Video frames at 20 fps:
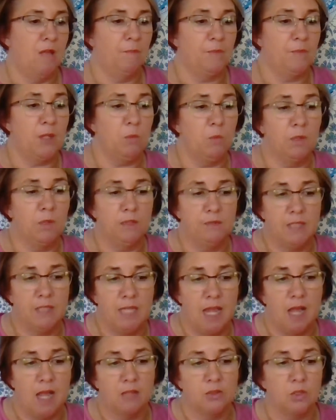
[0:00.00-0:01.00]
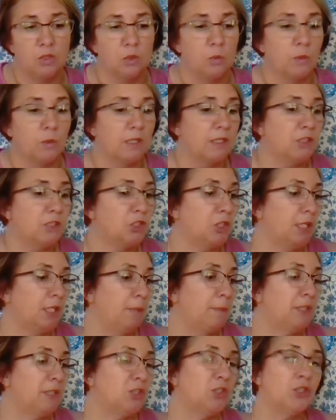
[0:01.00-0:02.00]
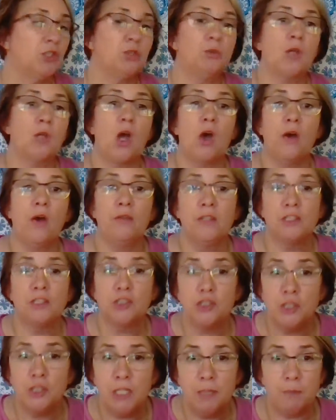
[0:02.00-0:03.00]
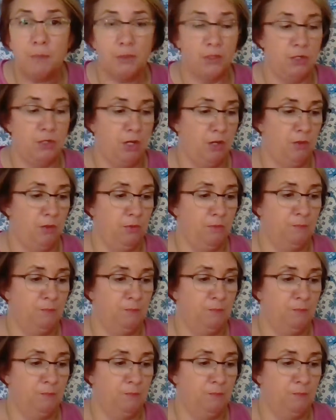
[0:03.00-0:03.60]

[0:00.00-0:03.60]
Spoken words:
Then one of the cows told one of the sheep, and soon all the sheep knew.